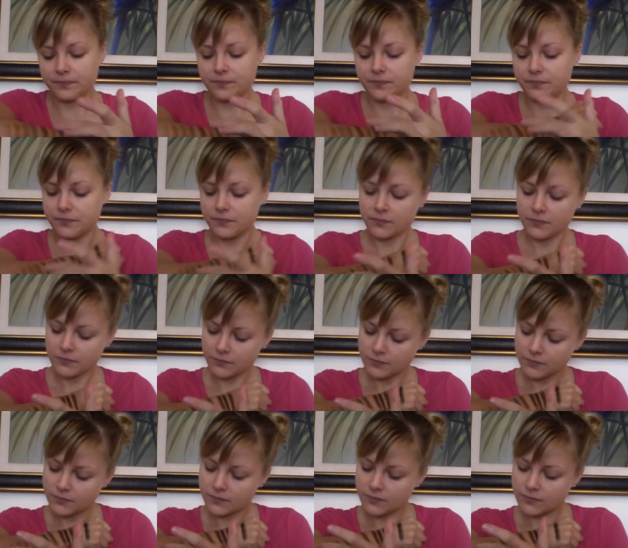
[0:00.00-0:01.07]

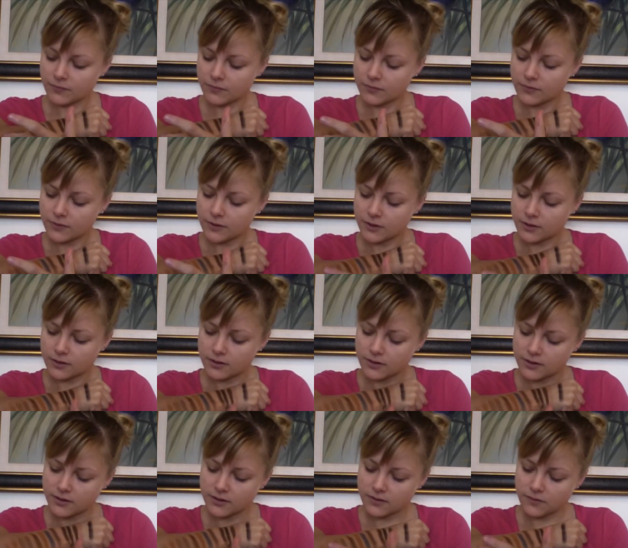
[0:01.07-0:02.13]

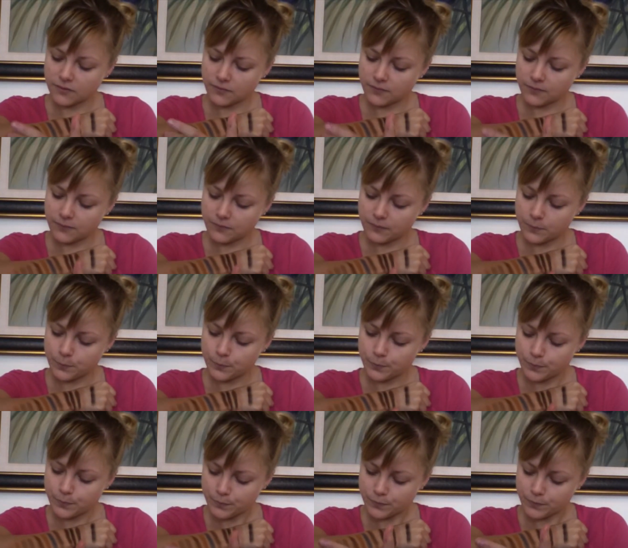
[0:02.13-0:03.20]

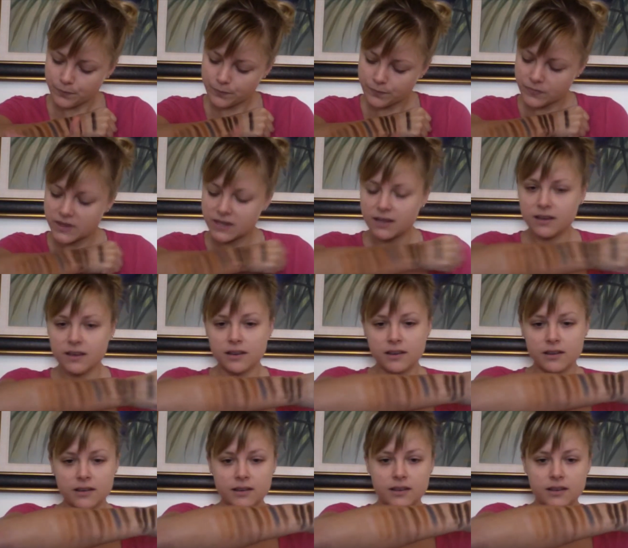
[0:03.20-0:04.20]
[no speech]